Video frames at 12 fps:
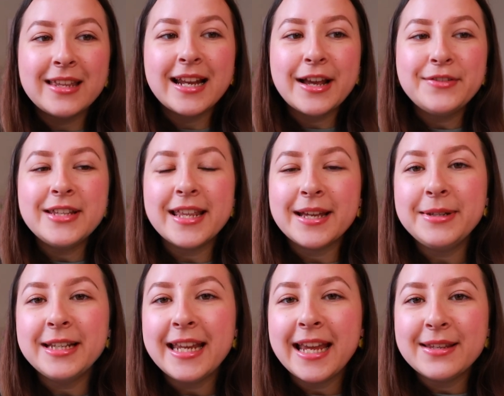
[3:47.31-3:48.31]
Then after that I'm
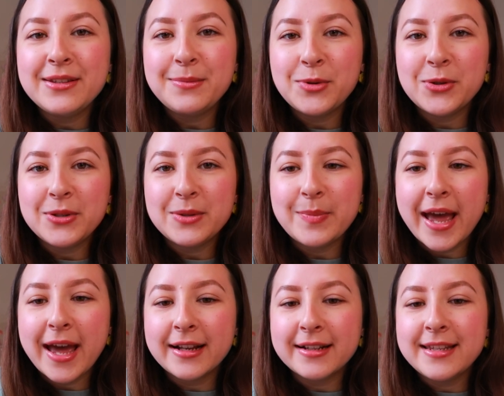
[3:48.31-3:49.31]
gonna get some orders
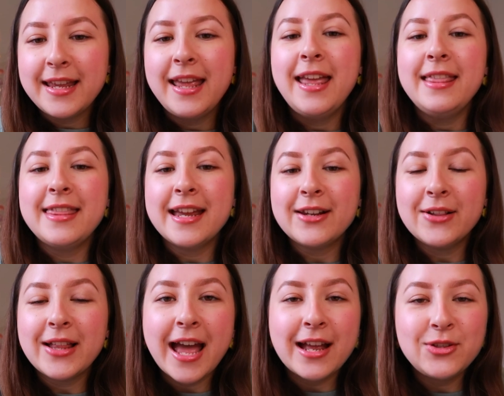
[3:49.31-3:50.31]
packed, then I'll
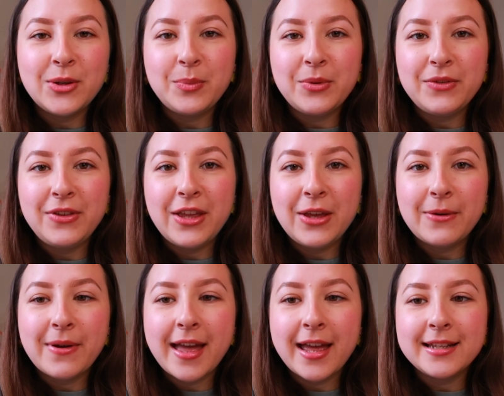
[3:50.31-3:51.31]
catch up with you
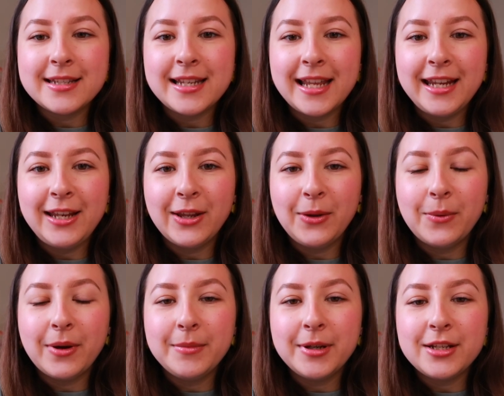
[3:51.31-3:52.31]
and let you know
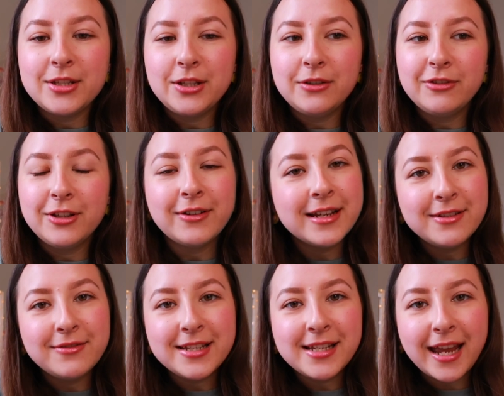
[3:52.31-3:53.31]
what I'm gonna do for the rest
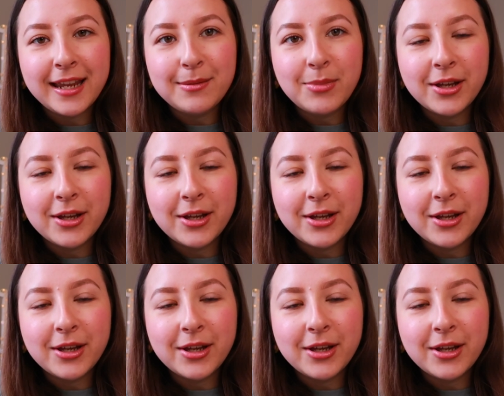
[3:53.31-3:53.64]
of the day.